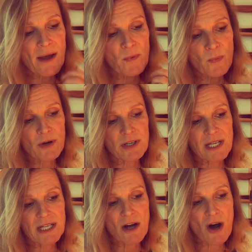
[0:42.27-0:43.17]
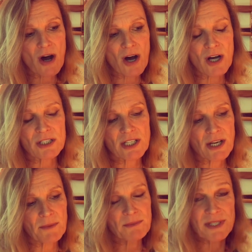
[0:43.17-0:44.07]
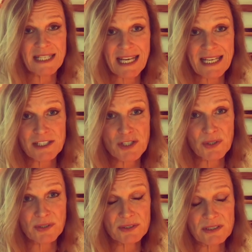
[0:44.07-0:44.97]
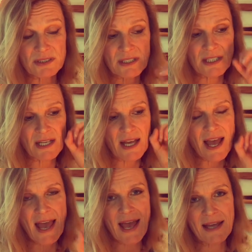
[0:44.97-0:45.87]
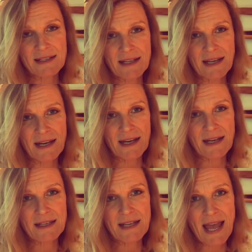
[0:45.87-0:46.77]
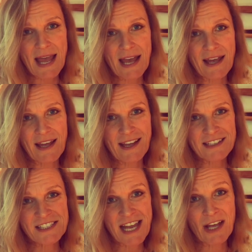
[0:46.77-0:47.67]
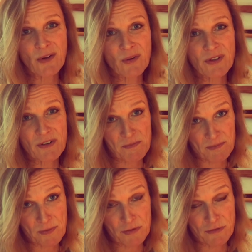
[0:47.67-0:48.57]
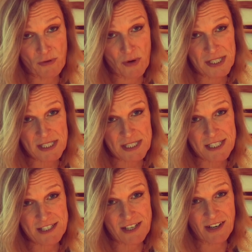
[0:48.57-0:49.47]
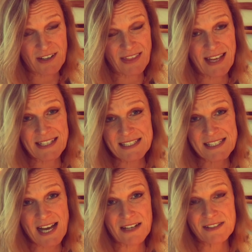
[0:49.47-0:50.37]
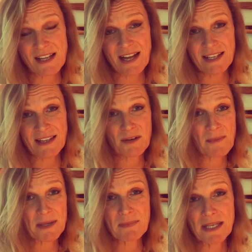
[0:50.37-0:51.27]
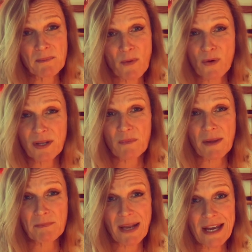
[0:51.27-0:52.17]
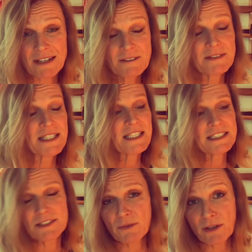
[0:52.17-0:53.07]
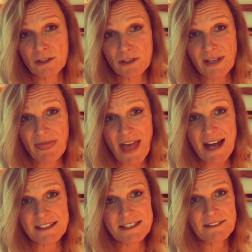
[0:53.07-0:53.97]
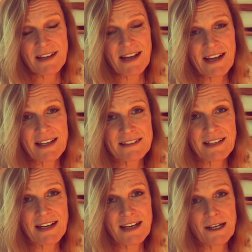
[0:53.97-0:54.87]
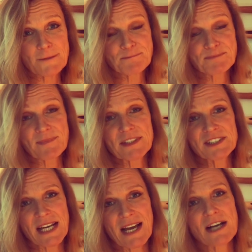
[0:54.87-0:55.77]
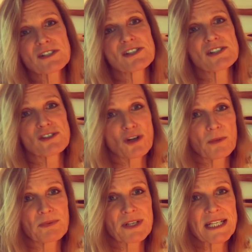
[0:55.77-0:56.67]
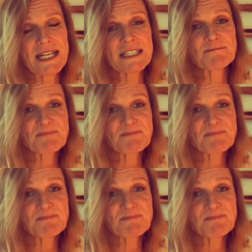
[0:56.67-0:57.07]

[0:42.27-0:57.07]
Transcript: working on breathing in Toot and the exhale put voice. So then it sounds like there might be more than one player. So we're gonna look at that and check out jaw breathing